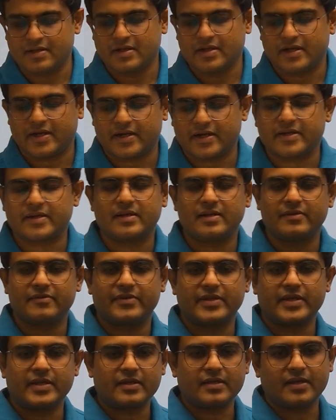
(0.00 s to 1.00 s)
in
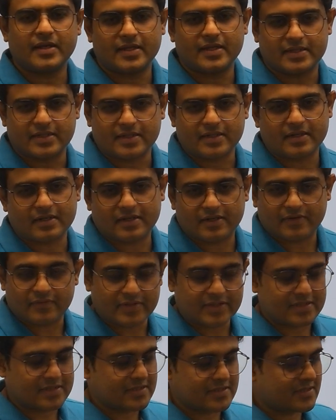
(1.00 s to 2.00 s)
delivering ethical
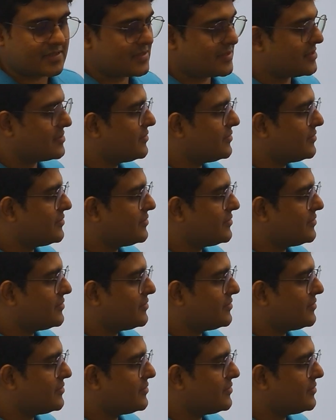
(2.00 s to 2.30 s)
governance?